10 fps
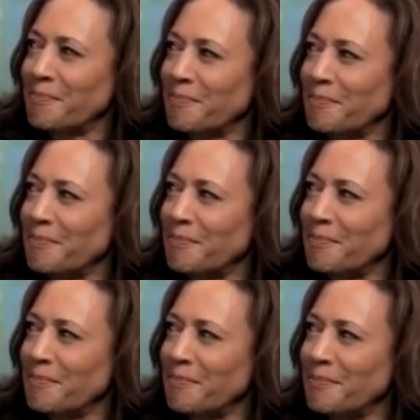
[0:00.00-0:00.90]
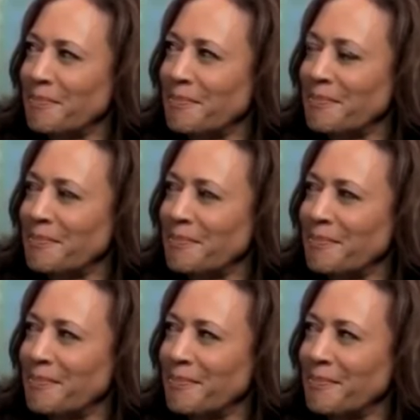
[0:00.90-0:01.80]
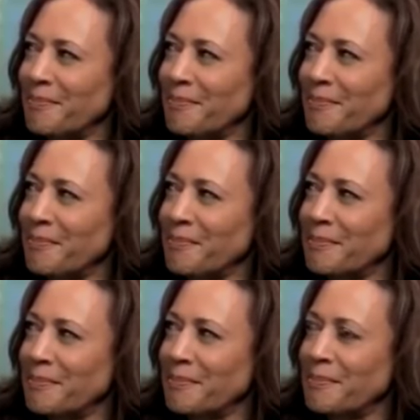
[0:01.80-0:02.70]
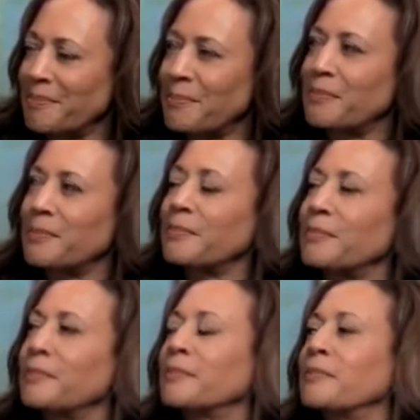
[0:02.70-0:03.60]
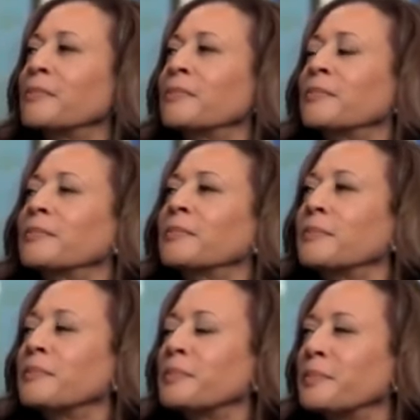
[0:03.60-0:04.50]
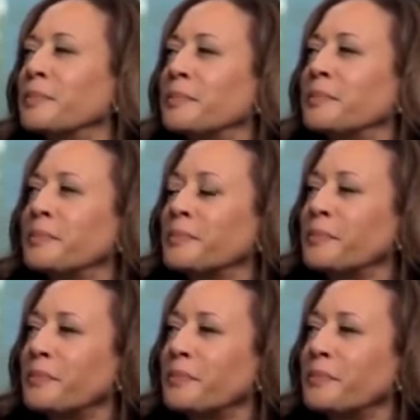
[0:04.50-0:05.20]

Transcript: No words are spoken by the person on screen.